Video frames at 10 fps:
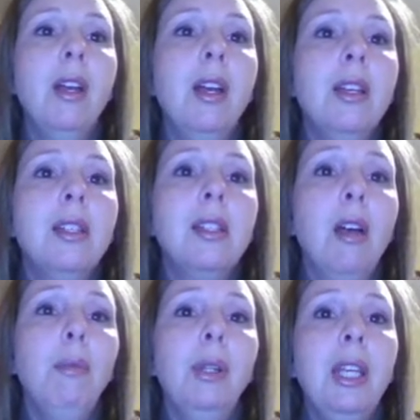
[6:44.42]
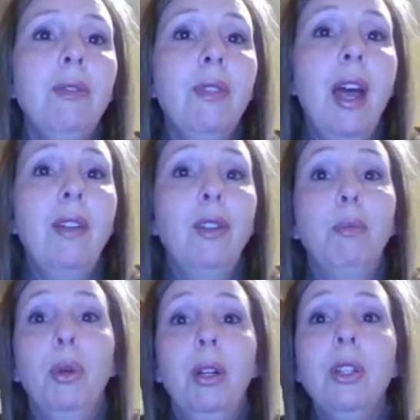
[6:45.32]
Some believe that the
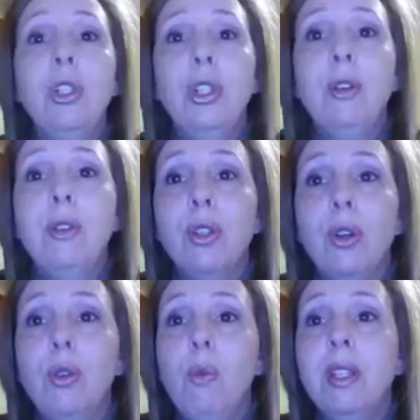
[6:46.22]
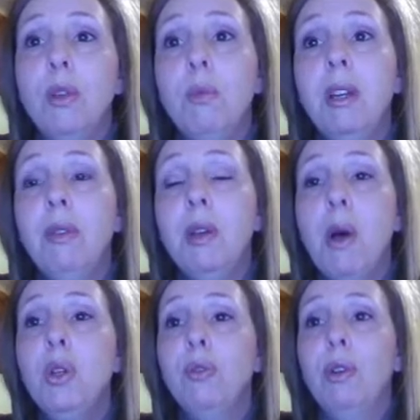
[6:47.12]
privileged students are the ones who benefit
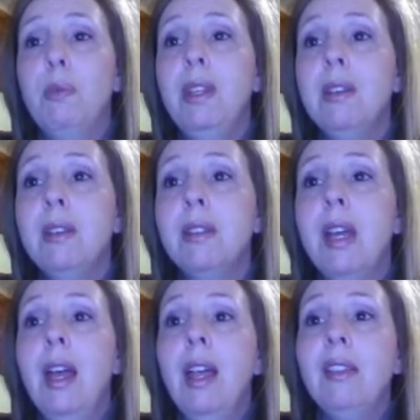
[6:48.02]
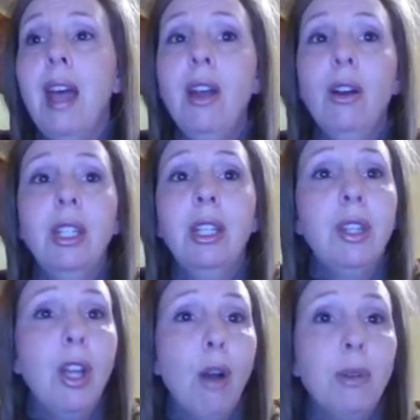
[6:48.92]
most from this. They are given
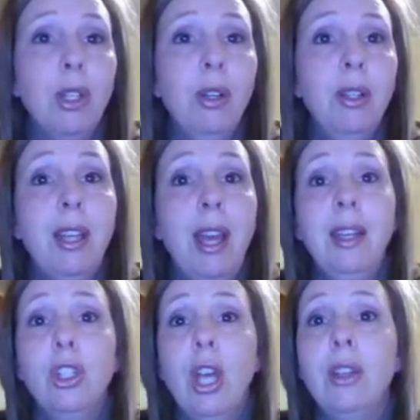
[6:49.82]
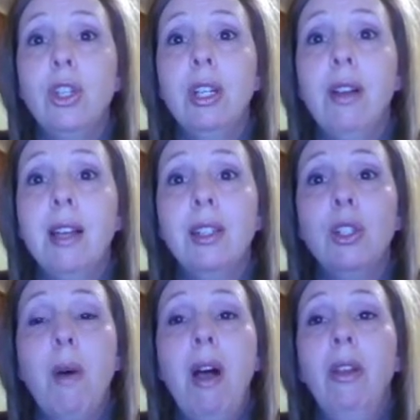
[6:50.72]
the opportunity to take challenging
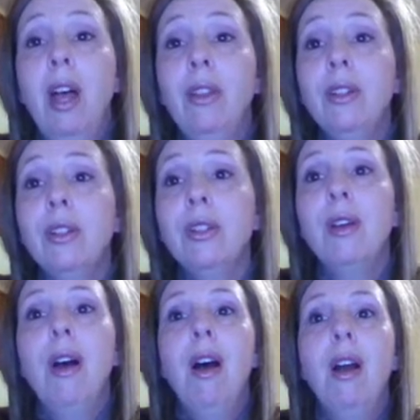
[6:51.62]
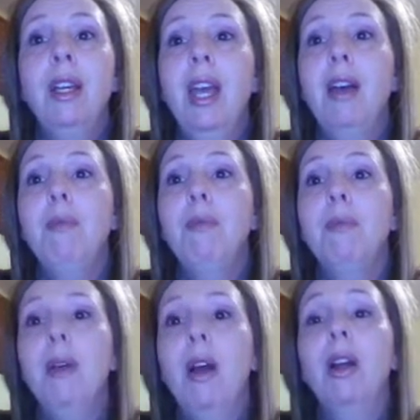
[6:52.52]
classes, while others are
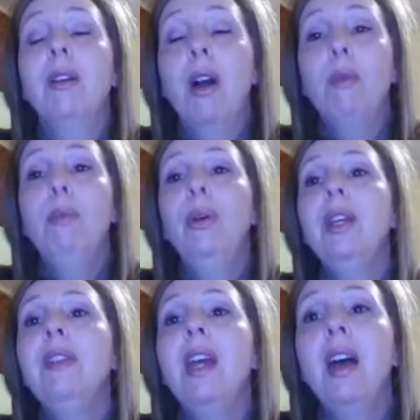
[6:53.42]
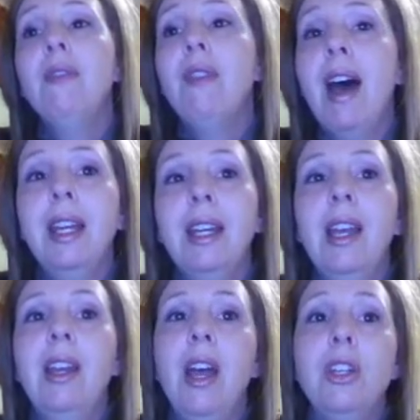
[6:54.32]
put in the uninviting
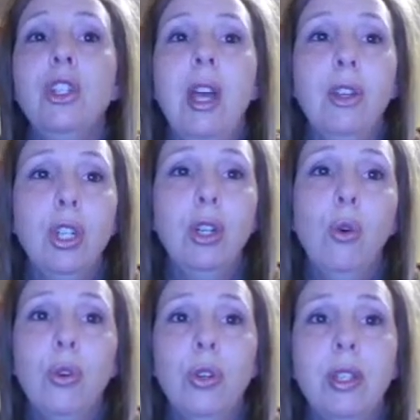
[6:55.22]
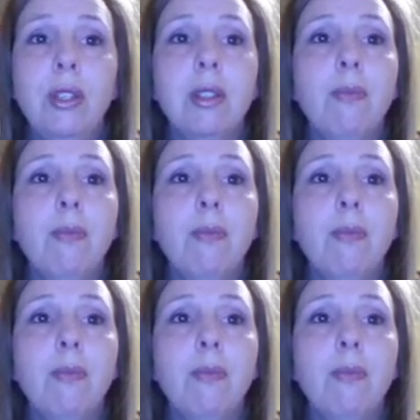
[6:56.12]
and unchallenging courses.